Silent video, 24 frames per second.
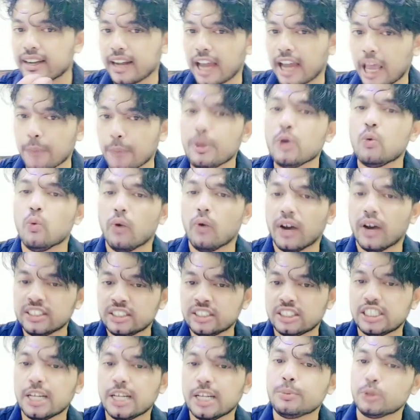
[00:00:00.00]
climbing 1
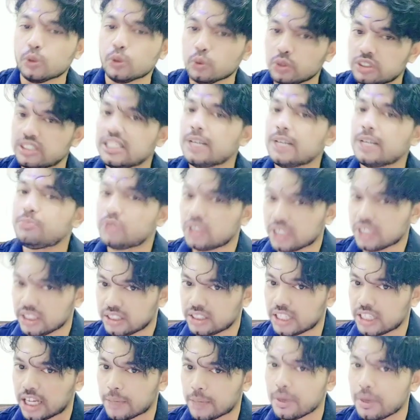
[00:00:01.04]
step, 2 step, 3
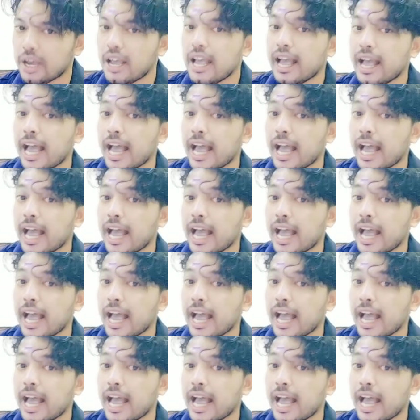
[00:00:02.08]
step,